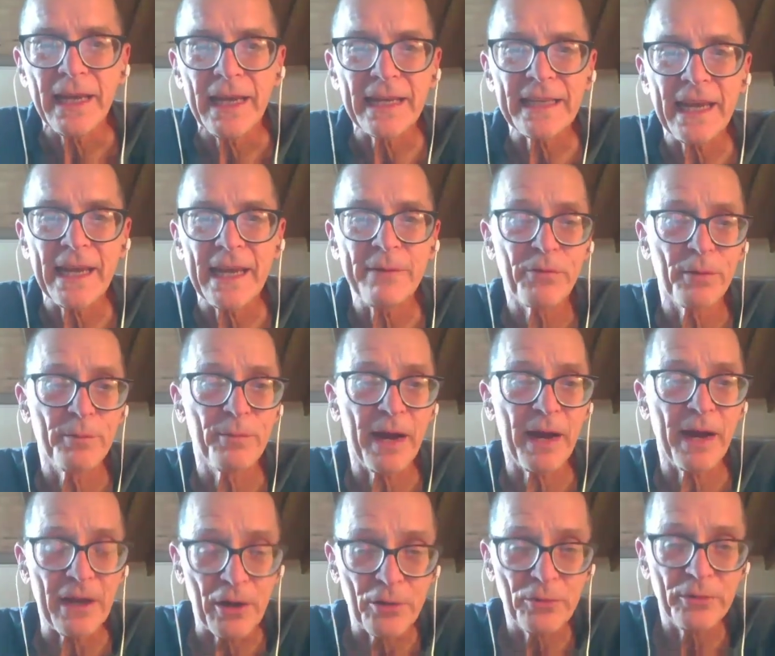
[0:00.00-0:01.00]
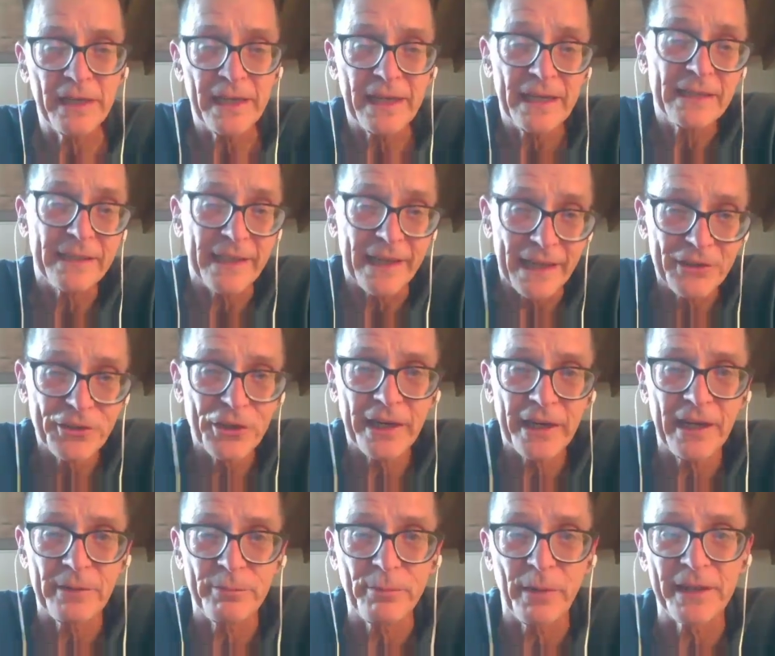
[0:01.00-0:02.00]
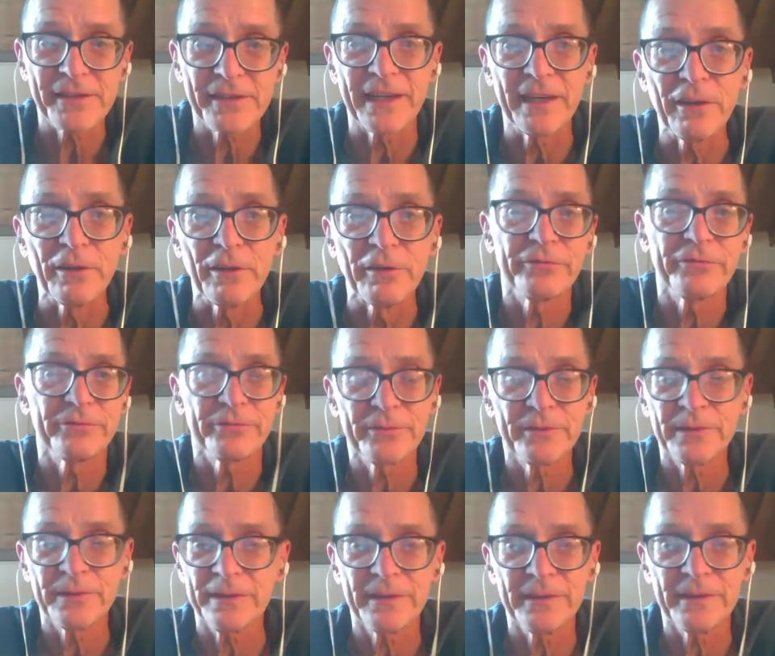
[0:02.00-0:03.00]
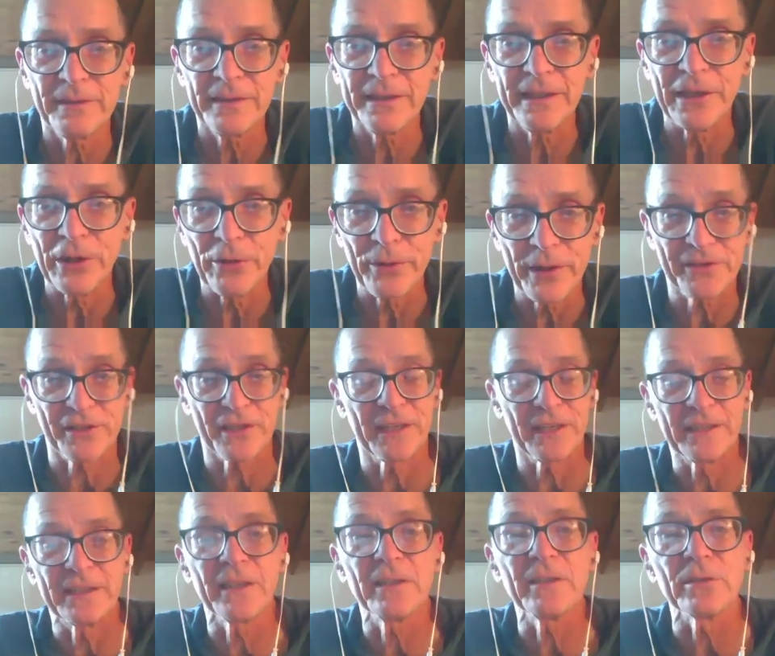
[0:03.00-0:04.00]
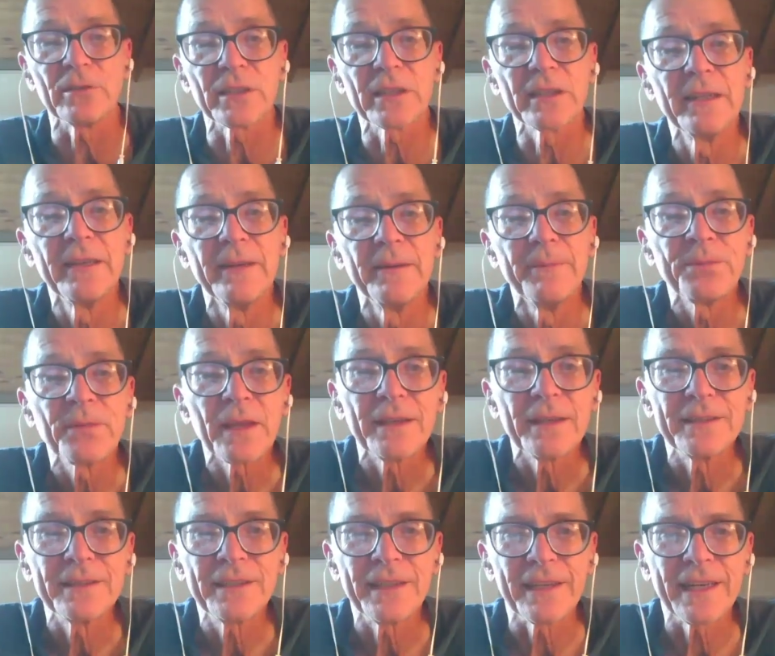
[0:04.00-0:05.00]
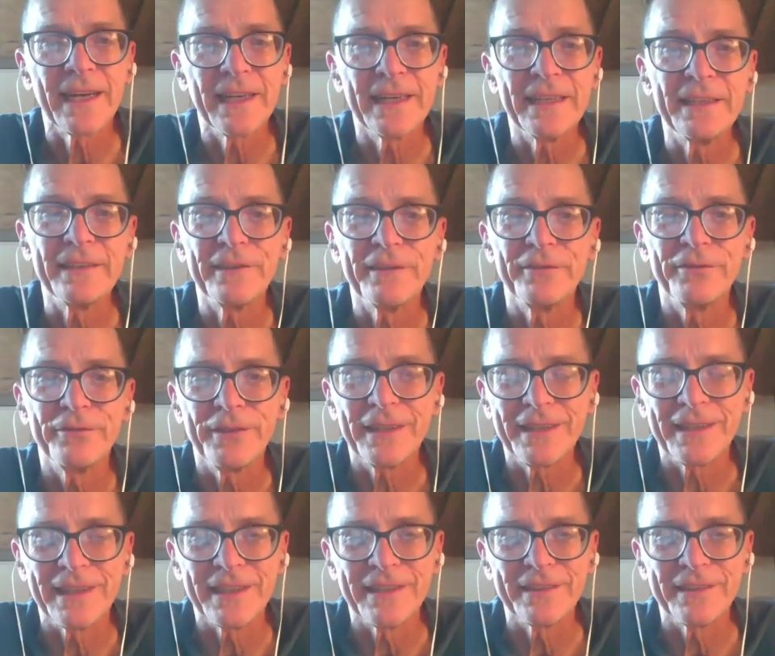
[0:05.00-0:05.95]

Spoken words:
It came from my own need to educate myself, as an adult, to kind of